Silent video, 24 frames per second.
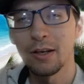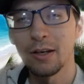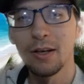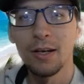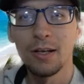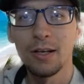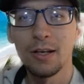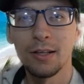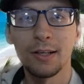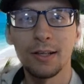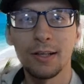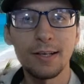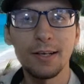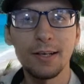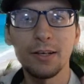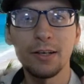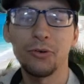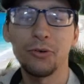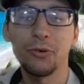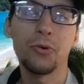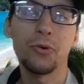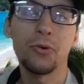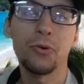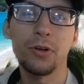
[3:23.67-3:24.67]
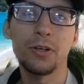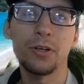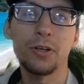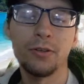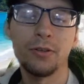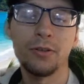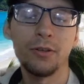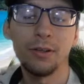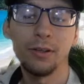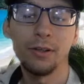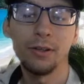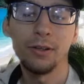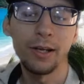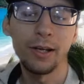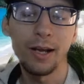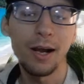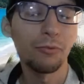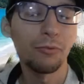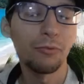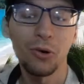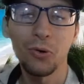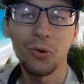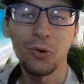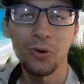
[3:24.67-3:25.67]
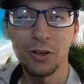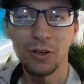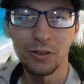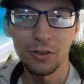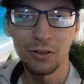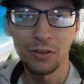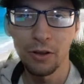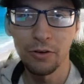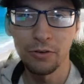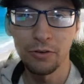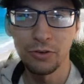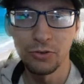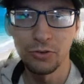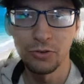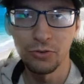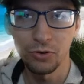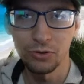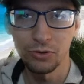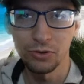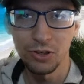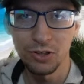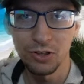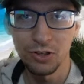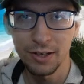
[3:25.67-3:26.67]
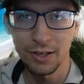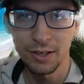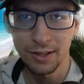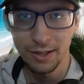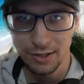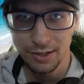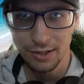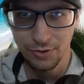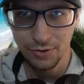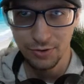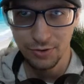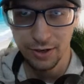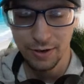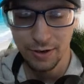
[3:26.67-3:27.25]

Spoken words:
let's say you're recording, like I'm recording another tutorial just like this, right?